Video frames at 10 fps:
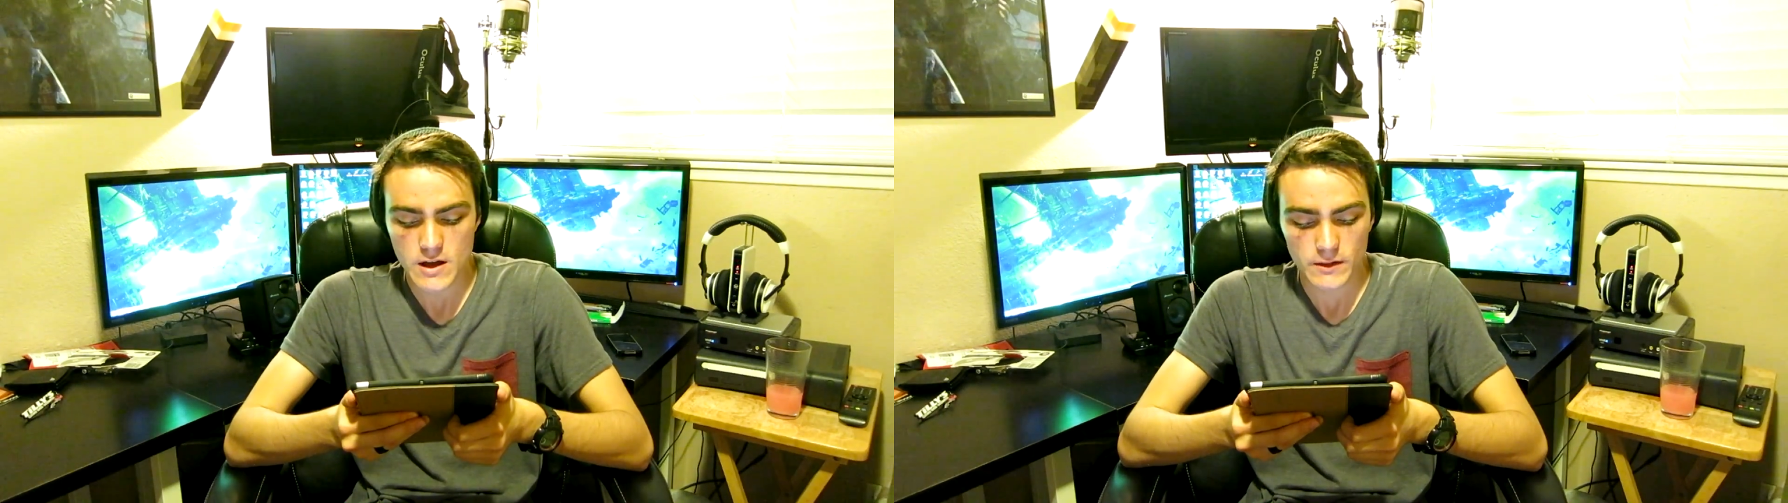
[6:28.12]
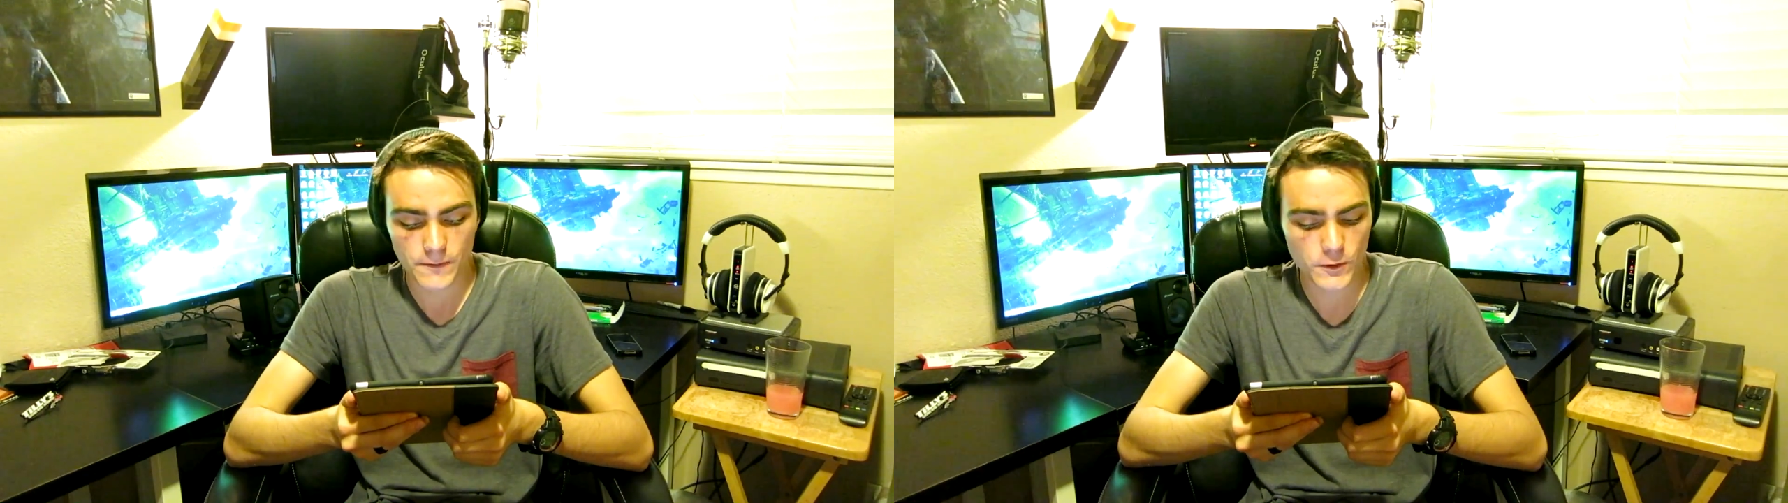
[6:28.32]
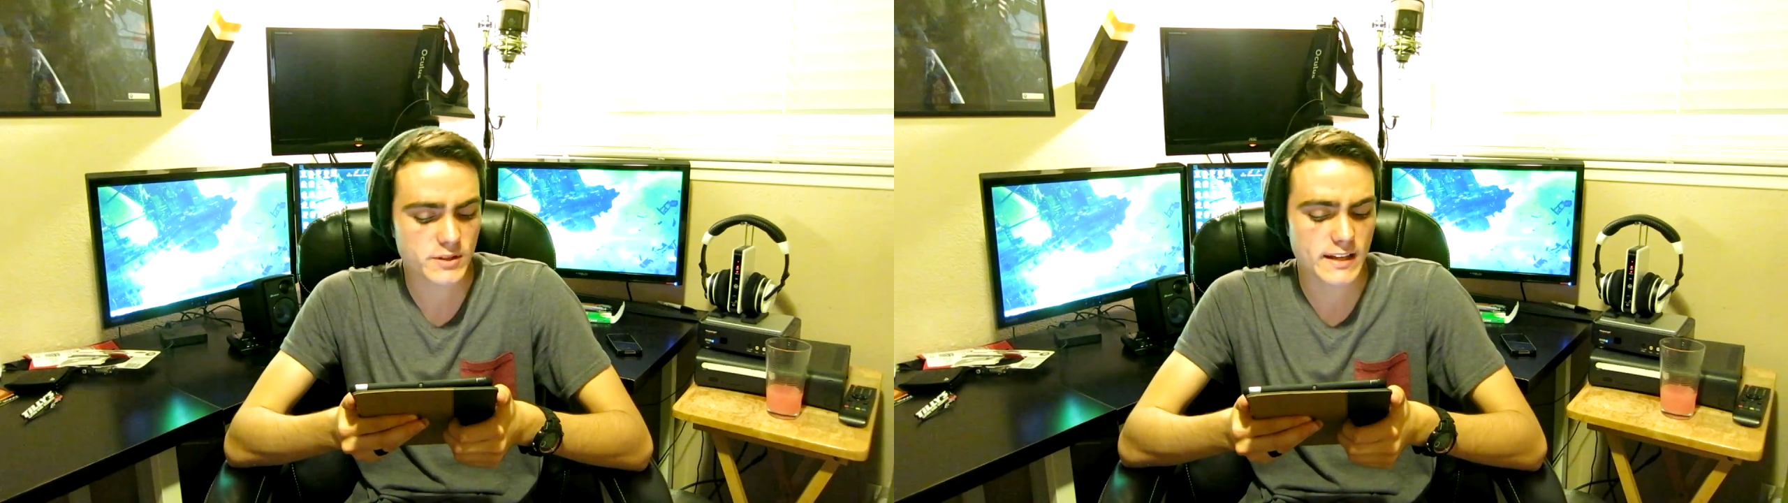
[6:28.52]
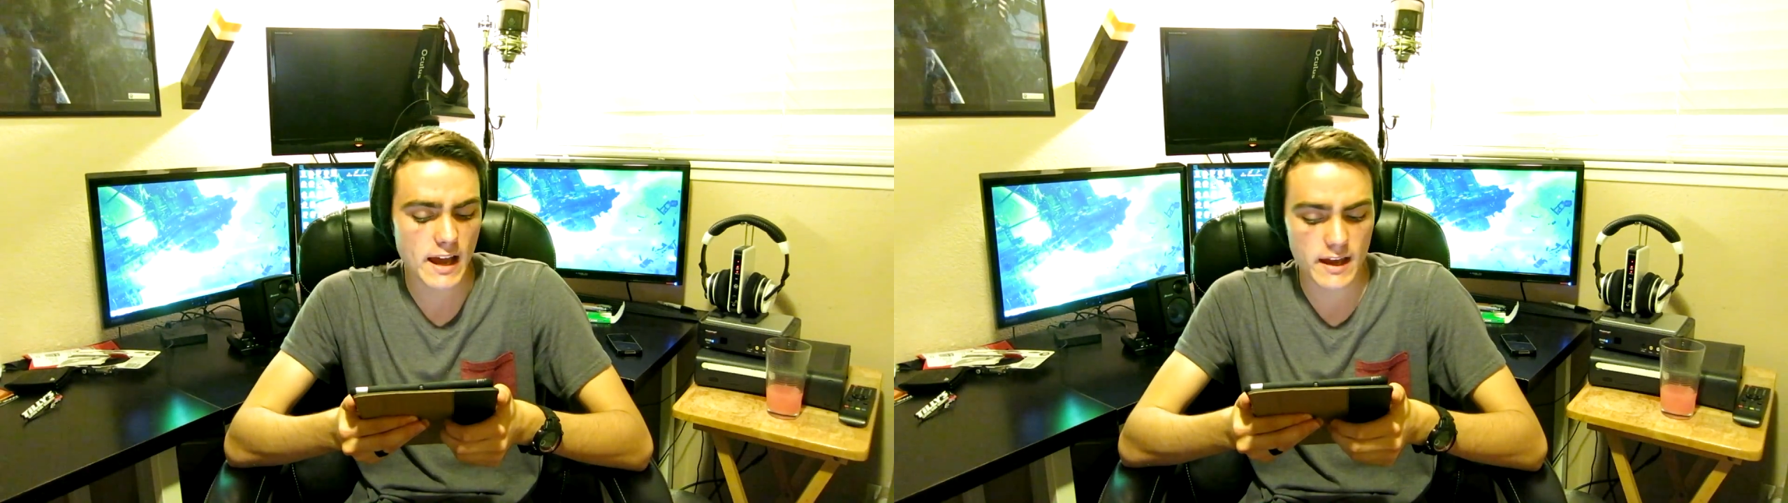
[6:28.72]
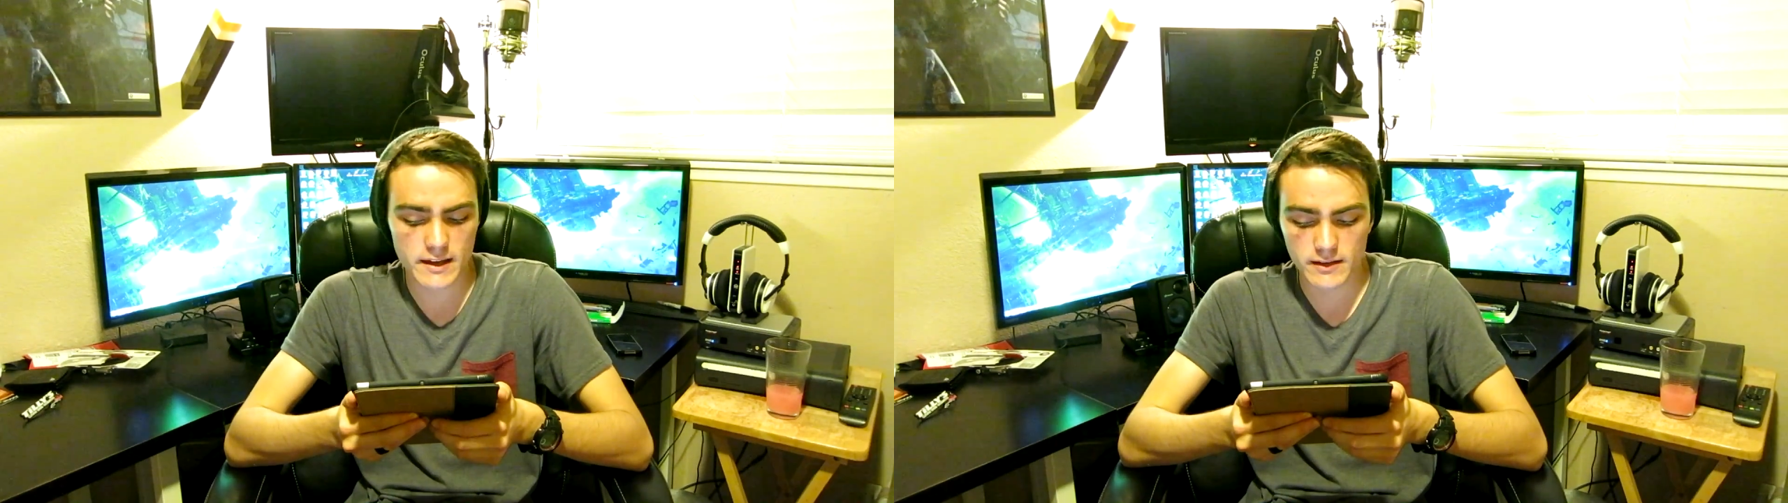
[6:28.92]
The first
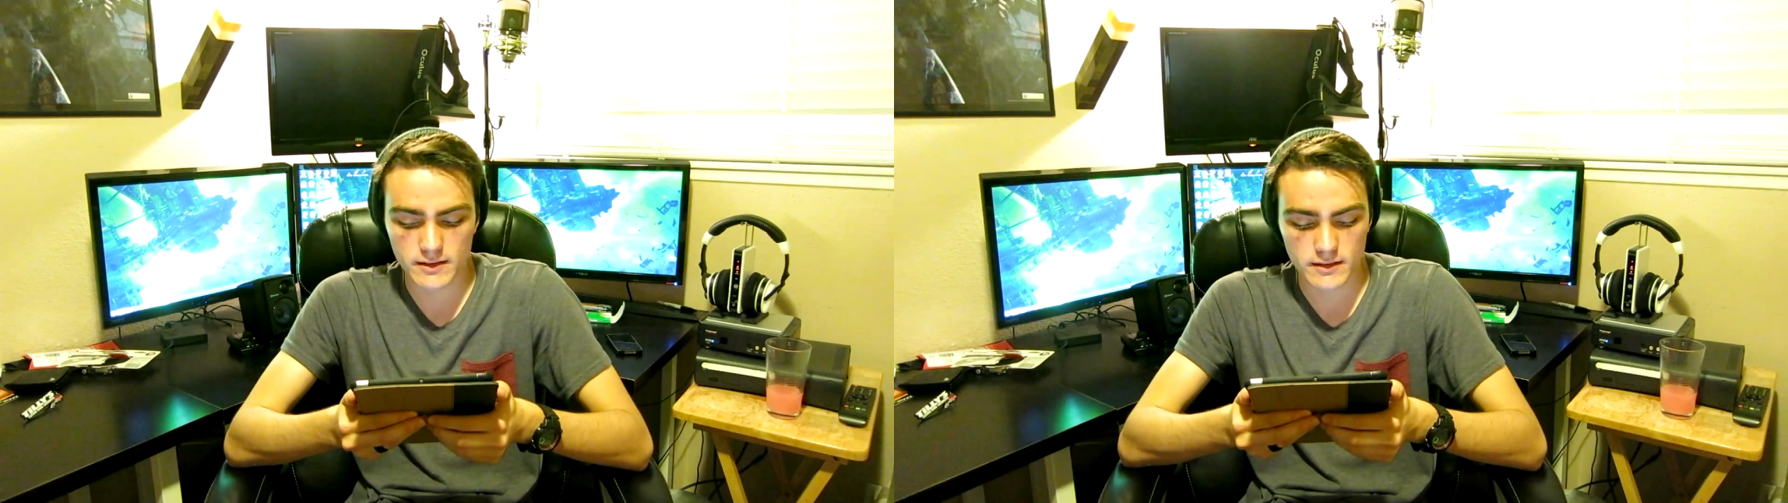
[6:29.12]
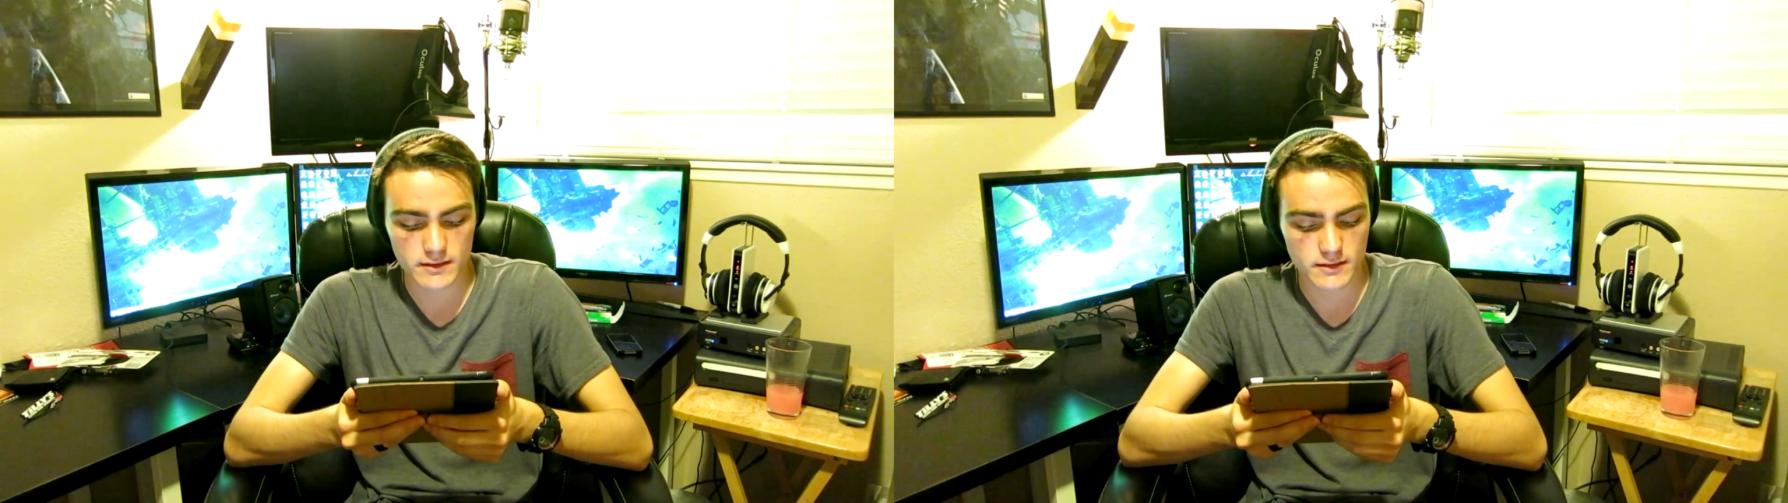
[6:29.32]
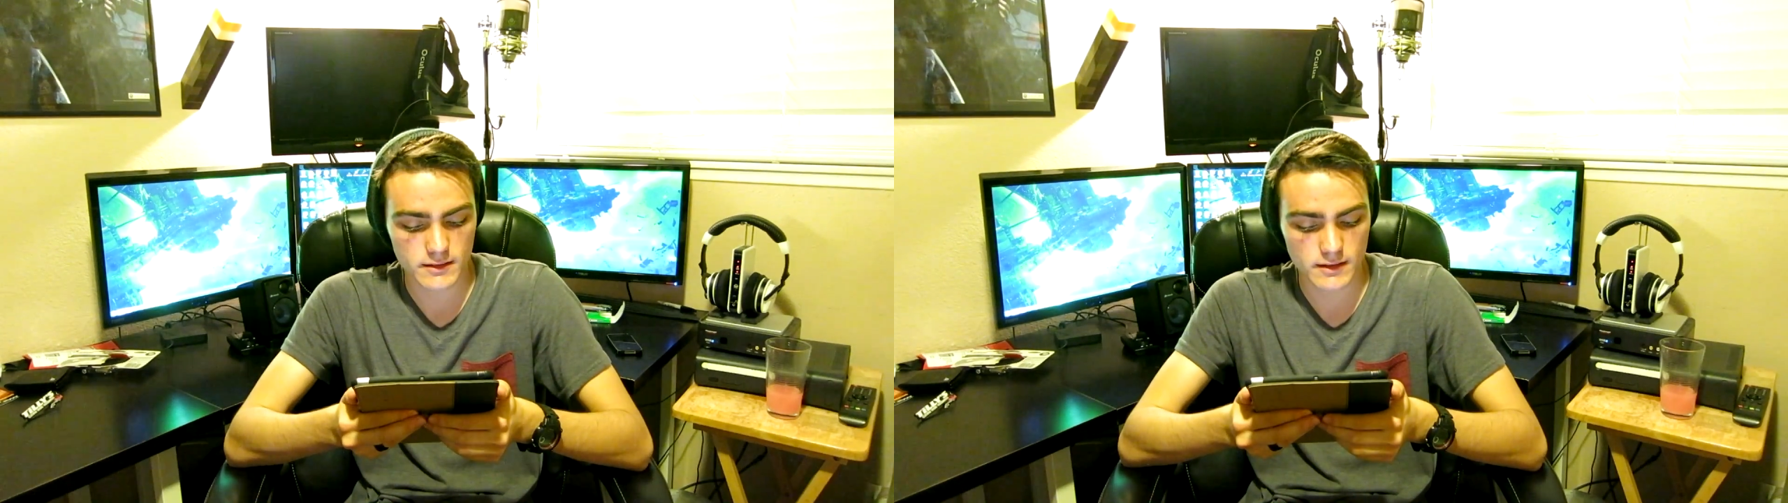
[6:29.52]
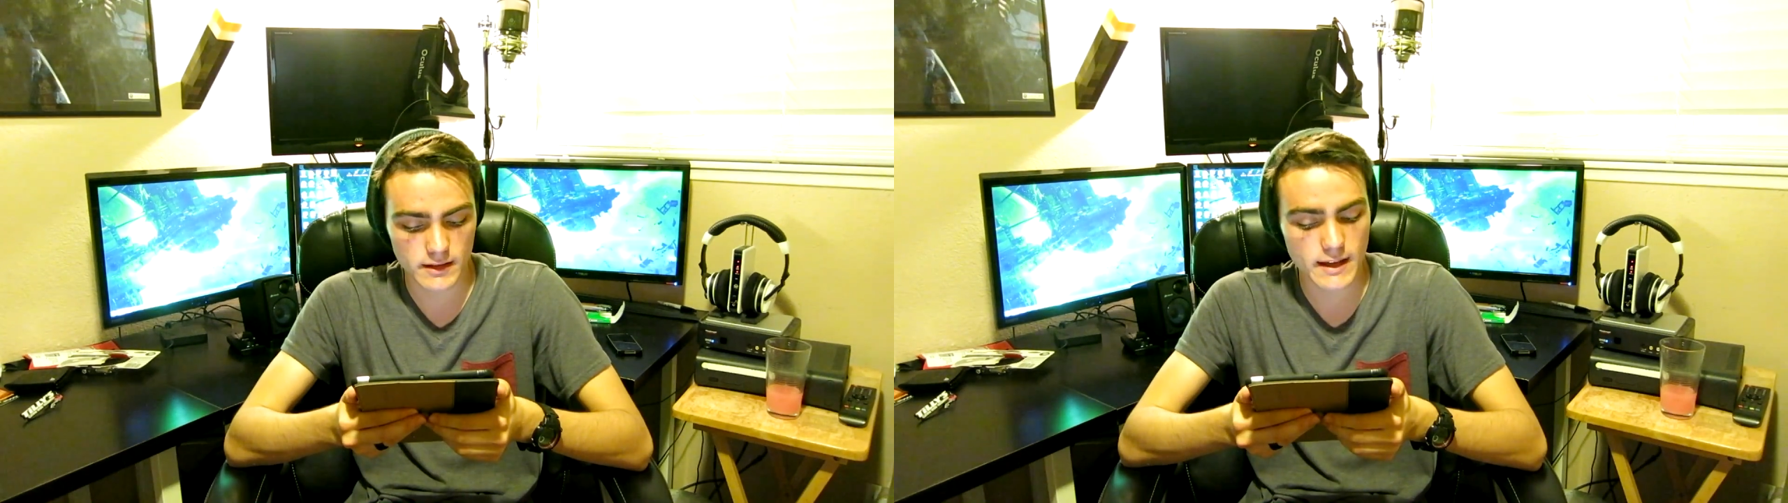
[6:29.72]
time a